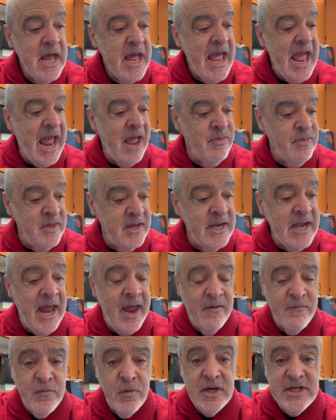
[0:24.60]
And then
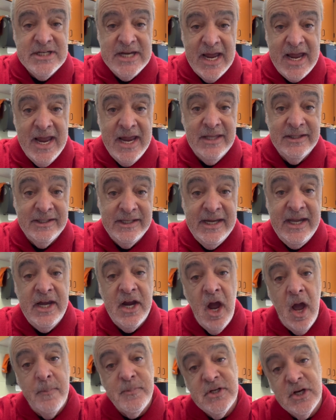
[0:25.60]
every day leading
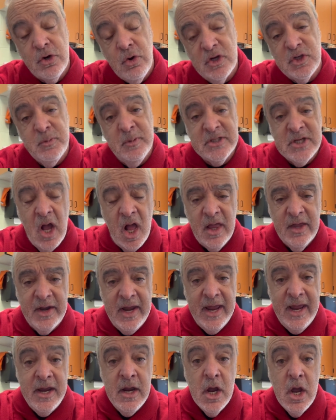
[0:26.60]
up to Christmas
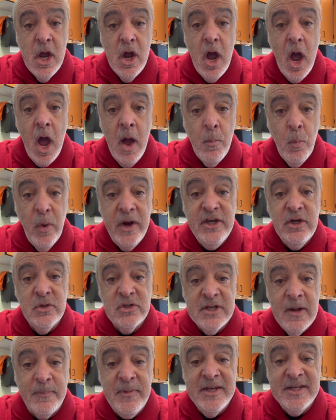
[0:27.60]
holiday, we do
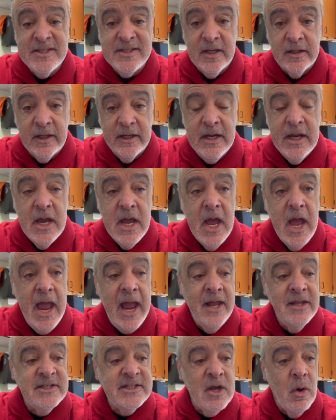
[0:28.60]
something silly.
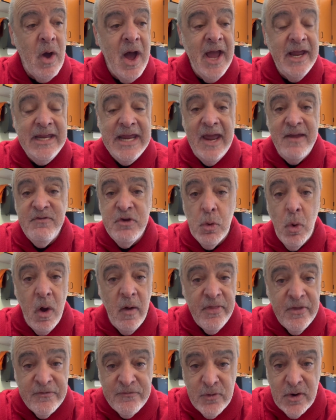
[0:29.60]
And so I gave you all
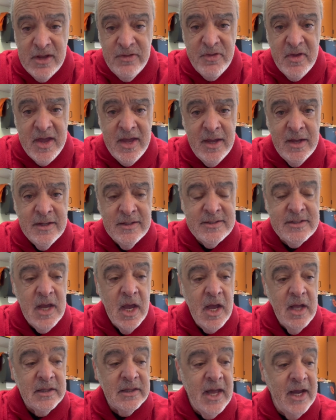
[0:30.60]
the free things,
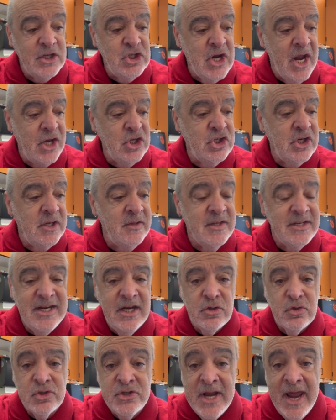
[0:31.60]
like changing the
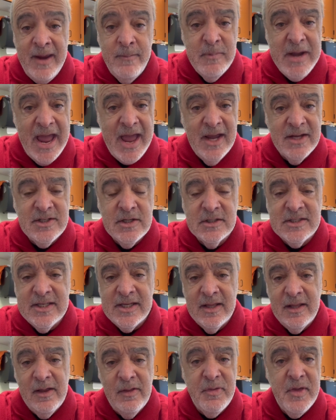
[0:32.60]
teacher's name tags to
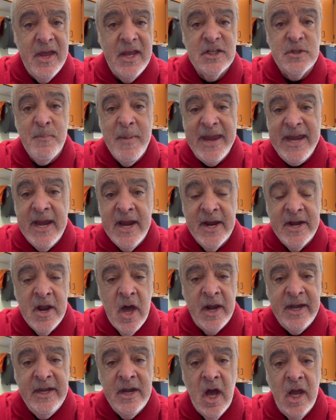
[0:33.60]
silly things, making a
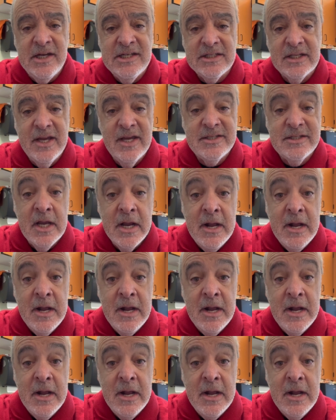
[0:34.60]
naughty nice list.